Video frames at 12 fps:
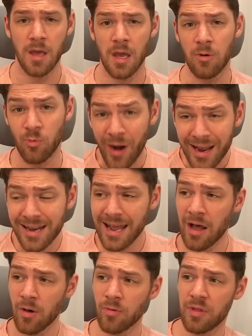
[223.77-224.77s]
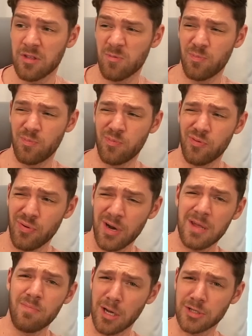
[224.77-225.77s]
And right now, that's
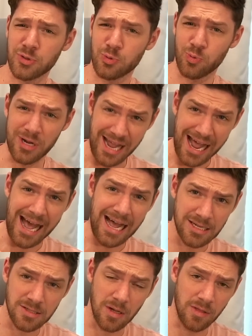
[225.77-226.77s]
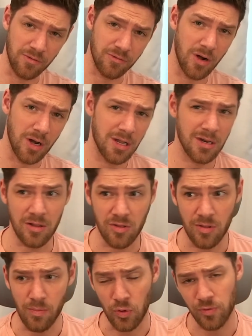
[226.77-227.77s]
pretty much React on the front end. It's
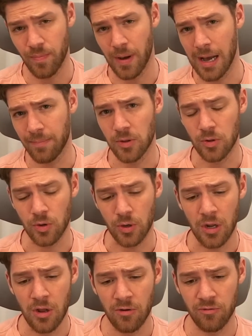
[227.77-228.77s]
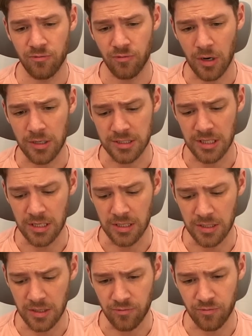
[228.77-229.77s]
the most popular front
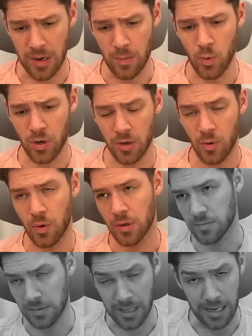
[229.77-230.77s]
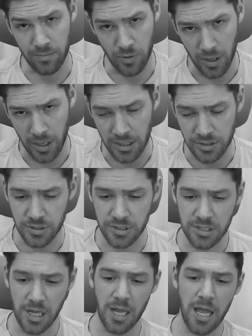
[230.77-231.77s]
end framework, or library, I should
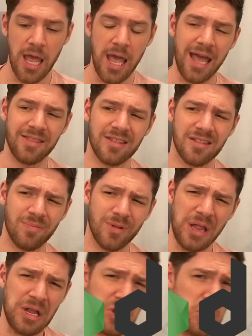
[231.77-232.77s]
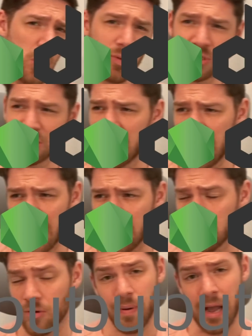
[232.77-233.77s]
say. And then something like Node J
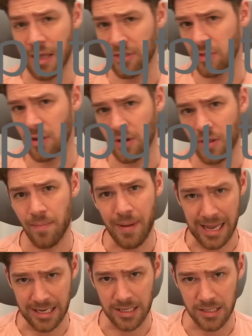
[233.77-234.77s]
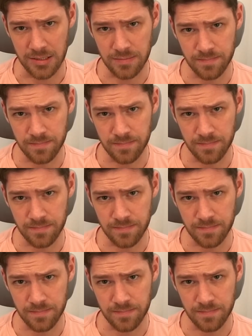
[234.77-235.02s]
S or Python on the back end.